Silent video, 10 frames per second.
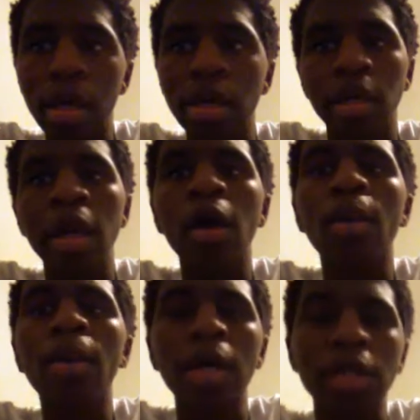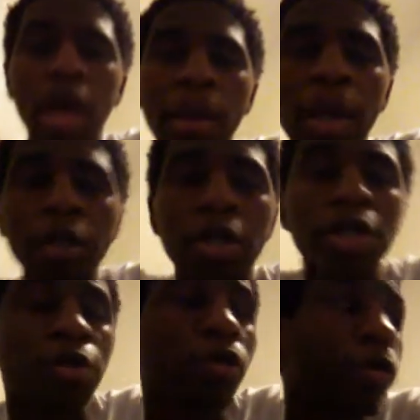And no, I'm not
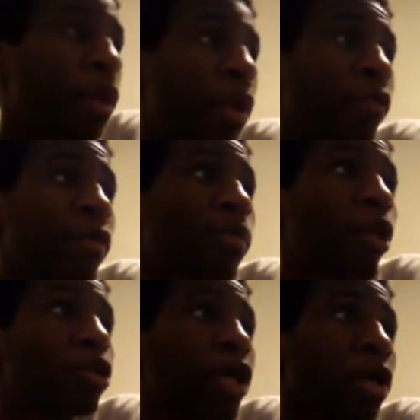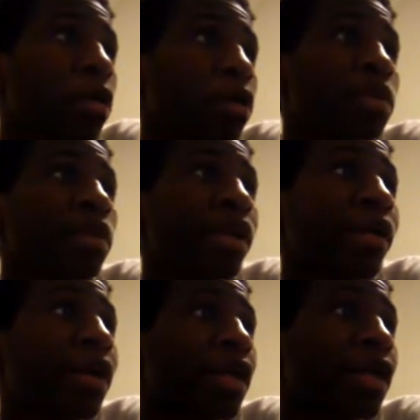trying to do a rip off of BoJack Horseman
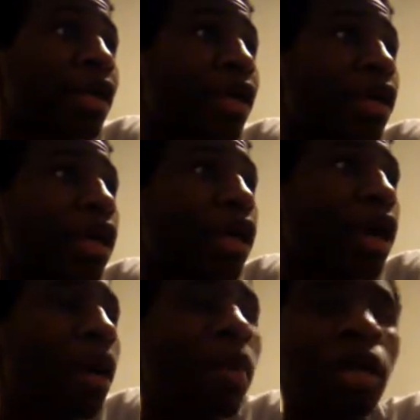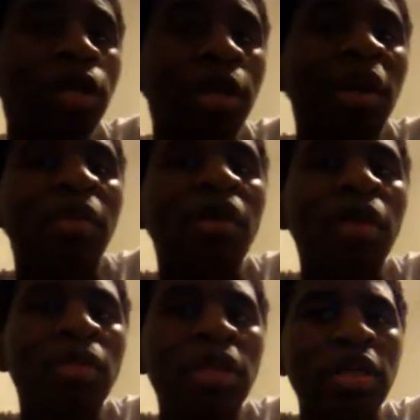or anything. I'm not trying to rip off.
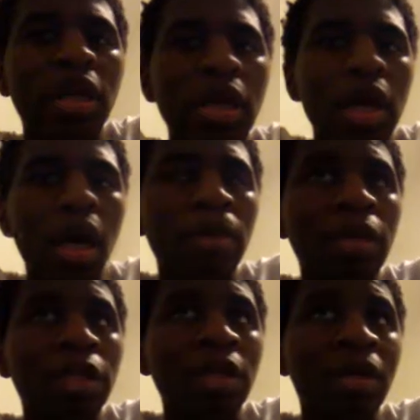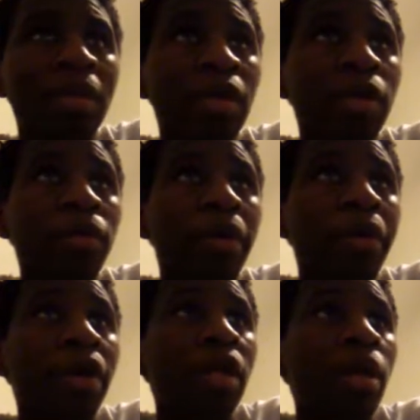I'm legitimately
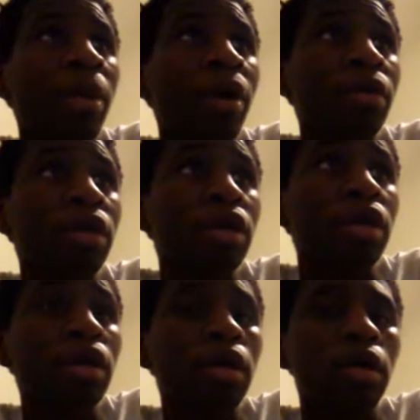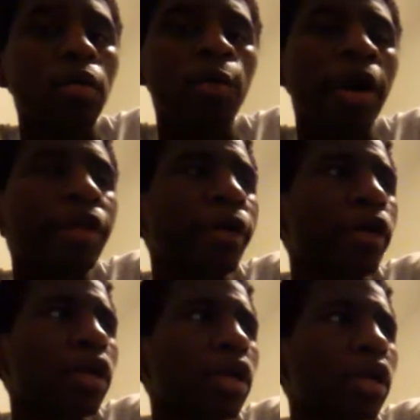worried about
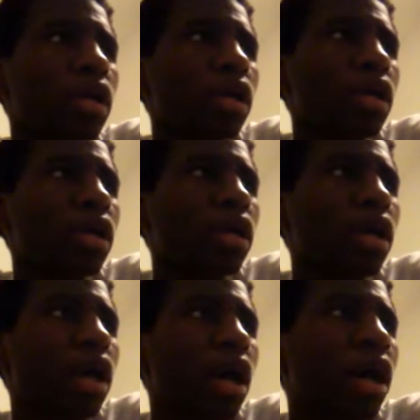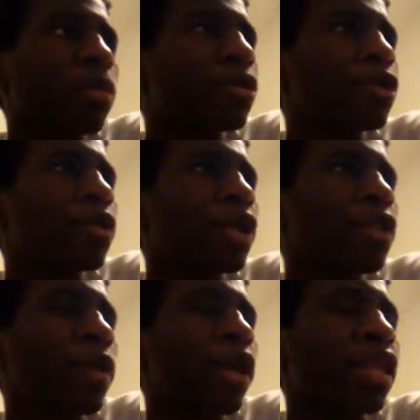whether I'm
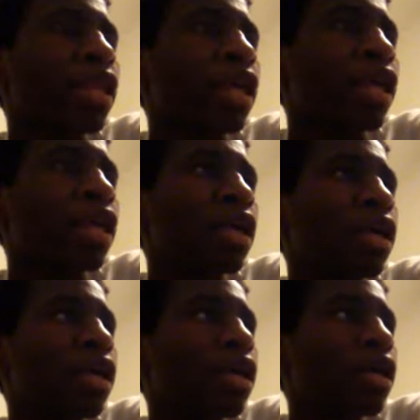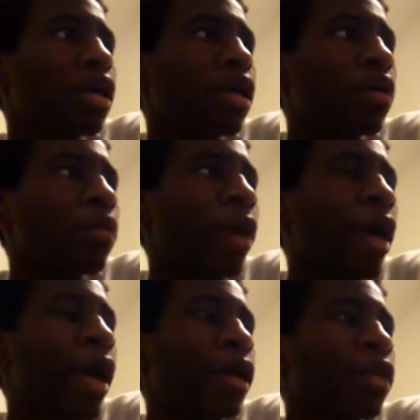doing the right thing by
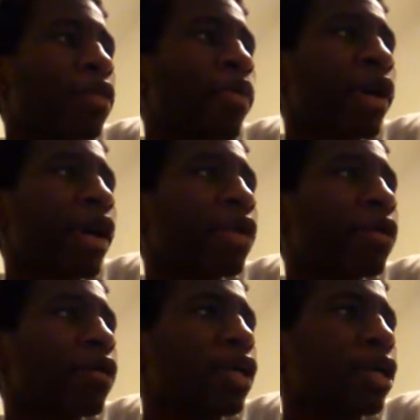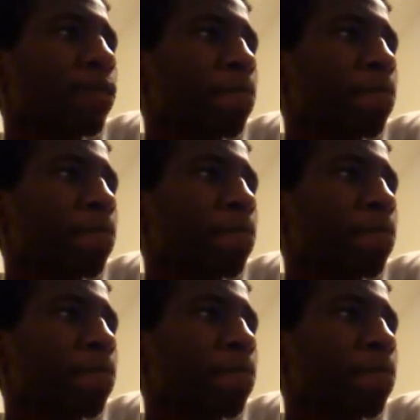acting the way I do.